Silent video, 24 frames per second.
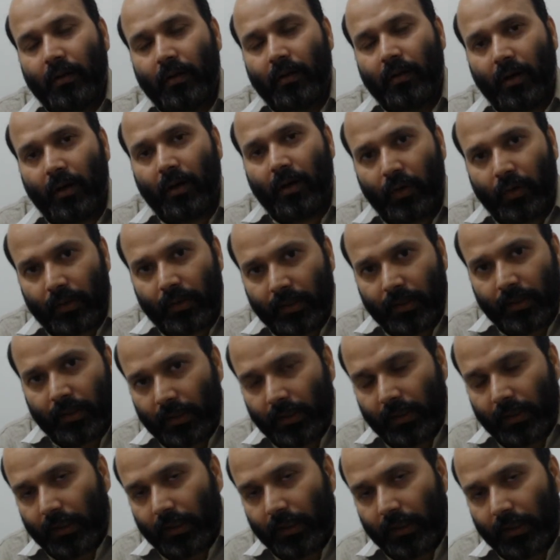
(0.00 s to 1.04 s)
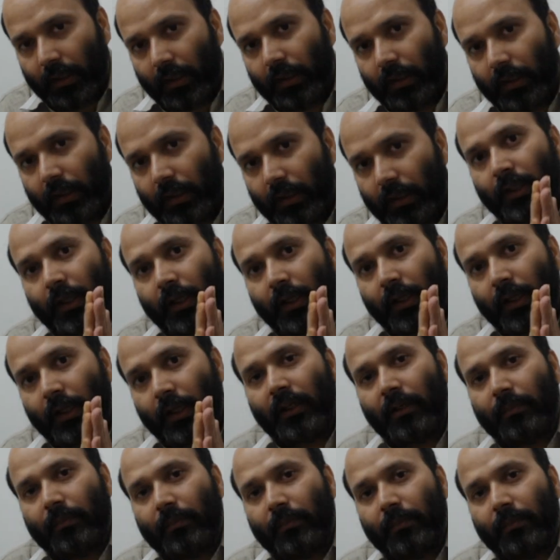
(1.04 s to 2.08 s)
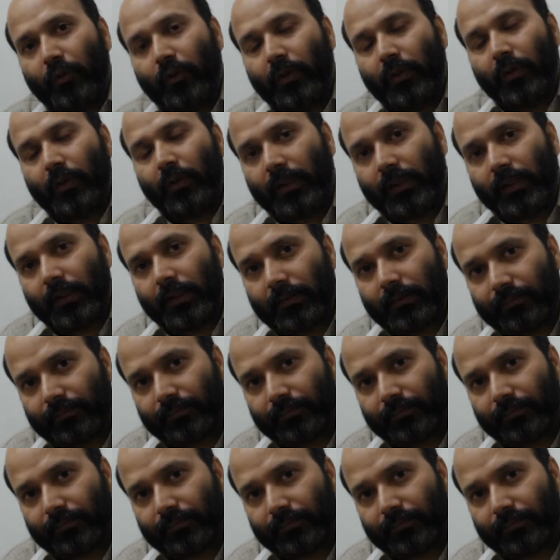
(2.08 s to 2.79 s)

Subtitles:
or in the end of the Neolithic,